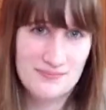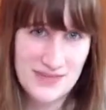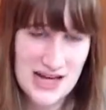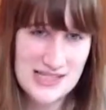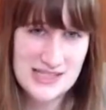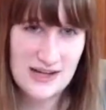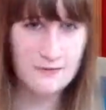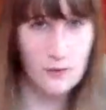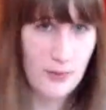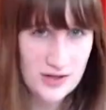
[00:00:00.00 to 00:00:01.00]
That's
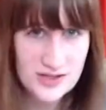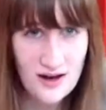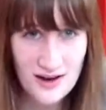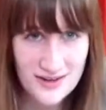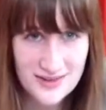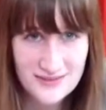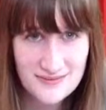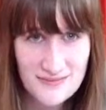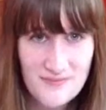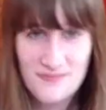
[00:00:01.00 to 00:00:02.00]
several books on.
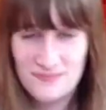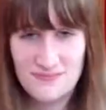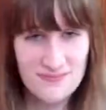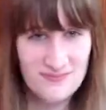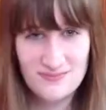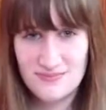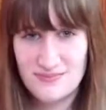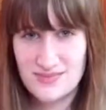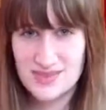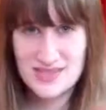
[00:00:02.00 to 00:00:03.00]

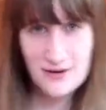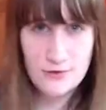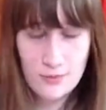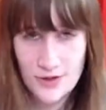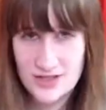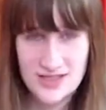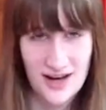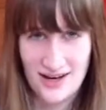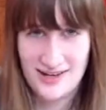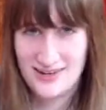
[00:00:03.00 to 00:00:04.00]
Several books
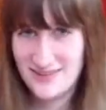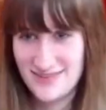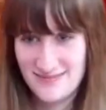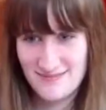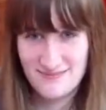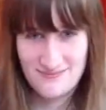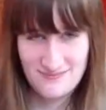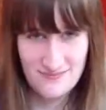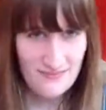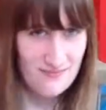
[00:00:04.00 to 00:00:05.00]
on.
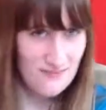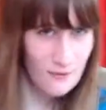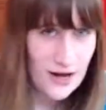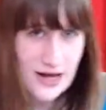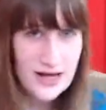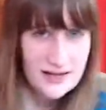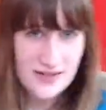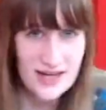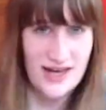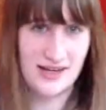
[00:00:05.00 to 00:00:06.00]
Way in
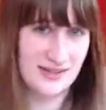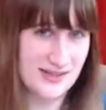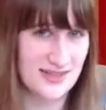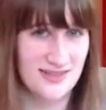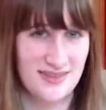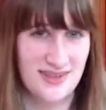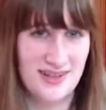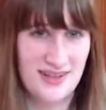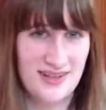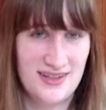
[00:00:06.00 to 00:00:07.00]
the end.
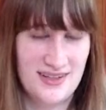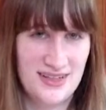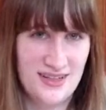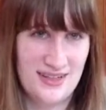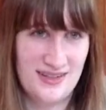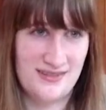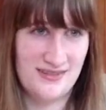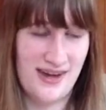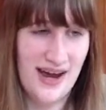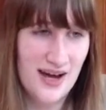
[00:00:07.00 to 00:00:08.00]

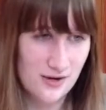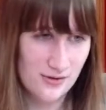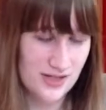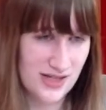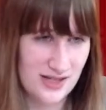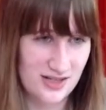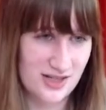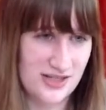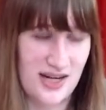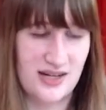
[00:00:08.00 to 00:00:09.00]
Now it's kind of
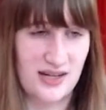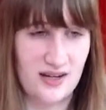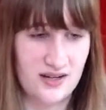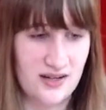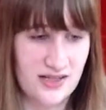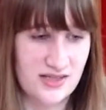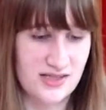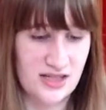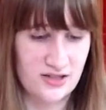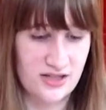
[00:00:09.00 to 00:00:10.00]
just adding
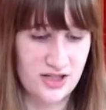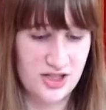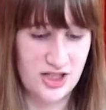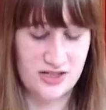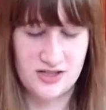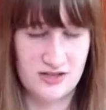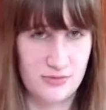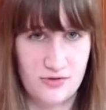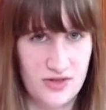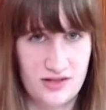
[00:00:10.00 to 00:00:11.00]
unnecessary shit to the
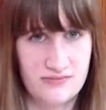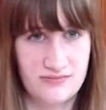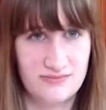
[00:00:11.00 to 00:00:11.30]
movie.